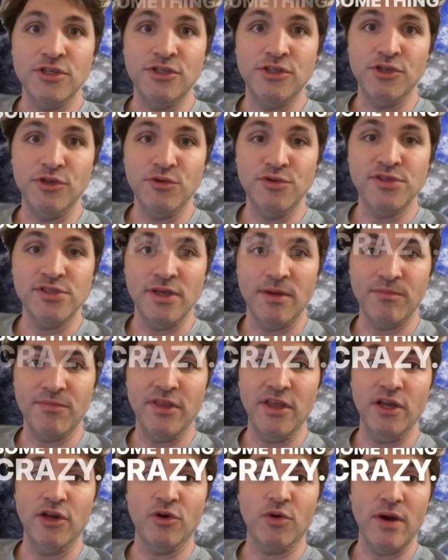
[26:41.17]
do
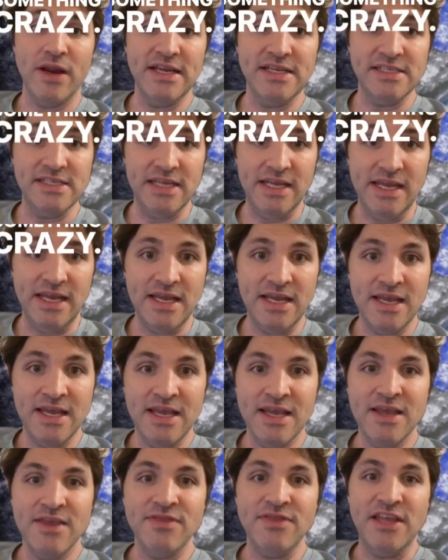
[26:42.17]
something crazy.
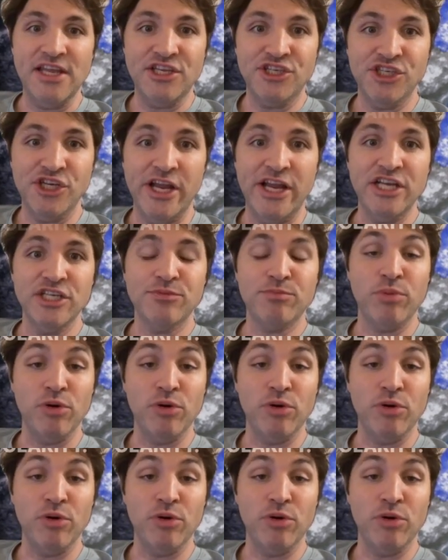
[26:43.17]
They change